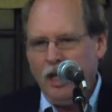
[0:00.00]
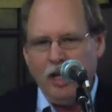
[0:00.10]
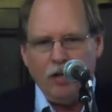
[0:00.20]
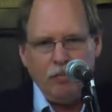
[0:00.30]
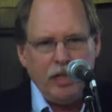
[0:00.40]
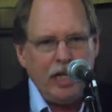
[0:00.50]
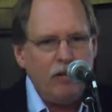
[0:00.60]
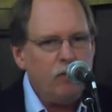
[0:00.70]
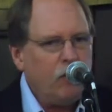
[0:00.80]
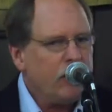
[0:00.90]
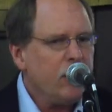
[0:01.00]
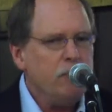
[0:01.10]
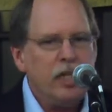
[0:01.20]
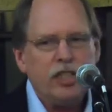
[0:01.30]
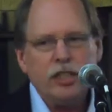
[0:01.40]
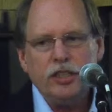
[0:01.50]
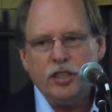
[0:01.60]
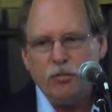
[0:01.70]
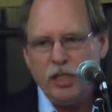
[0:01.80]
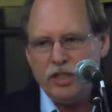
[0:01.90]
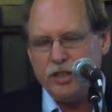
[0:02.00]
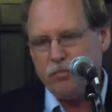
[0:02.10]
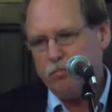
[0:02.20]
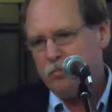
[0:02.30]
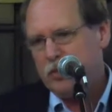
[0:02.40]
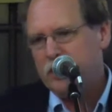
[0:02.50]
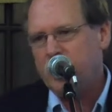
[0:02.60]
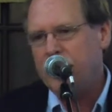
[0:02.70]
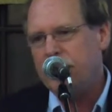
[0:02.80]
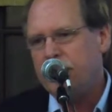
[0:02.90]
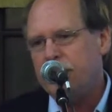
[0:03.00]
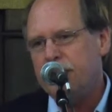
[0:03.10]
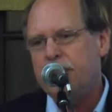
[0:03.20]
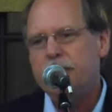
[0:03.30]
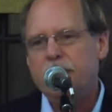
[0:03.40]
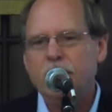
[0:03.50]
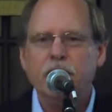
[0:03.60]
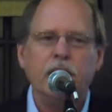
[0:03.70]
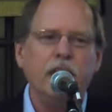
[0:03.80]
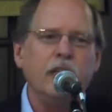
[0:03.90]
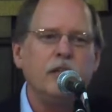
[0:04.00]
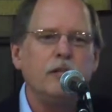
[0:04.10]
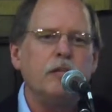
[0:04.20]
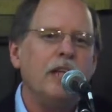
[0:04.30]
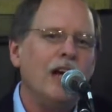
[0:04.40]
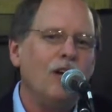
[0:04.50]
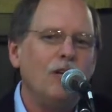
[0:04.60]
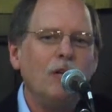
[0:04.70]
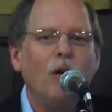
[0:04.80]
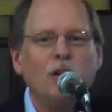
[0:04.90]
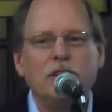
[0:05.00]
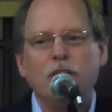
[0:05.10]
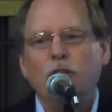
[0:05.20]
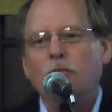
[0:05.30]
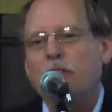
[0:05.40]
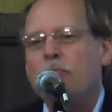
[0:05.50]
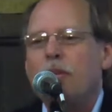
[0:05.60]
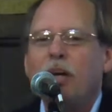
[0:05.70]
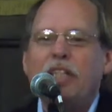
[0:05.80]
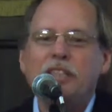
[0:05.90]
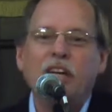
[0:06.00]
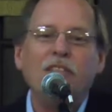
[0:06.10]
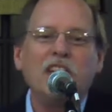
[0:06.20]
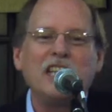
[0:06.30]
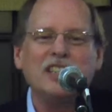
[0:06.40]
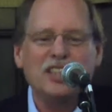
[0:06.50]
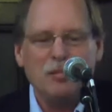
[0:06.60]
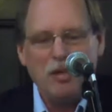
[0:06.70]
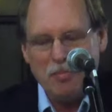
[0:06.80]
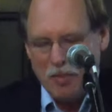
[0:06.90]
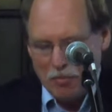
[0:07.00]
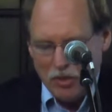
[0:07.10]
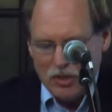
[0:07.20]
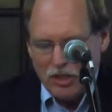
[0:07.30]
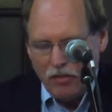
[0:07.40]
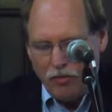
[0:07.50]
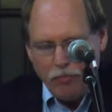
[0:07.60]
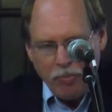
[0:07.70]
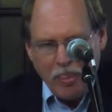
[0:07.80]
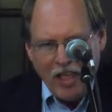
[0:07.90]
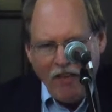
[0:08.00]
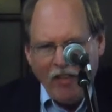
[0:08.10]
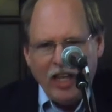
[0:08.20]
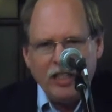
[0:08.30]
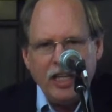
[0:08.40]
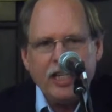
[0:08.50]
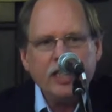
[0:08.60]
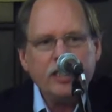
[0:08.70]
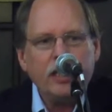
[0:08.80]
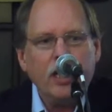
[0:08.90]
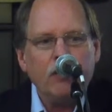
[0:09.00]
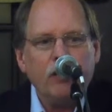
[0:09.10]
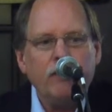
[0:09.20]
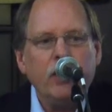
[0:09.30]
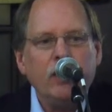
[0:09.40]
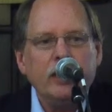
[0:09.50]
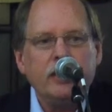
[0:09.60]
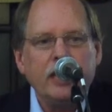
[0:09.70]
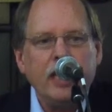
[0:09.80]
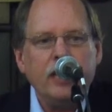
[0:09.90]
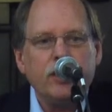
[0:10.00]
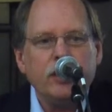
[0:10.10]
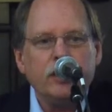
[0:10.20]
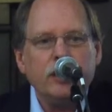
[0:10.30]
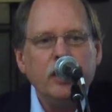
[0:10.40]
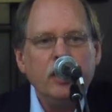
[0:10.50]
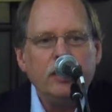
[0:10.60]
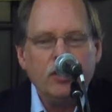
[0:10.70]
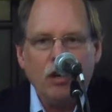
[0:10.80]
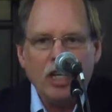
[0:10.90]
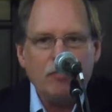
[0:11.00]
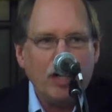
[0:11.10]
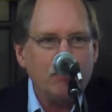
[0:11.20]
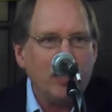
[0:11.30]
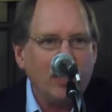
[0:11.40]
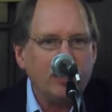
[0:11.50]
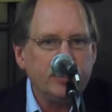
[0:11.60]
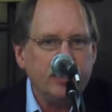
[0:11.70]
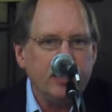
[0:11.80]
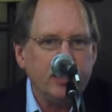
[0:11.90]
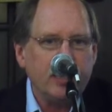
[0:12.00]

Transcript: Um, they have commissions in which scientists and, and now also human rights advocates can be members of and they get together on various occasions to talk about policy and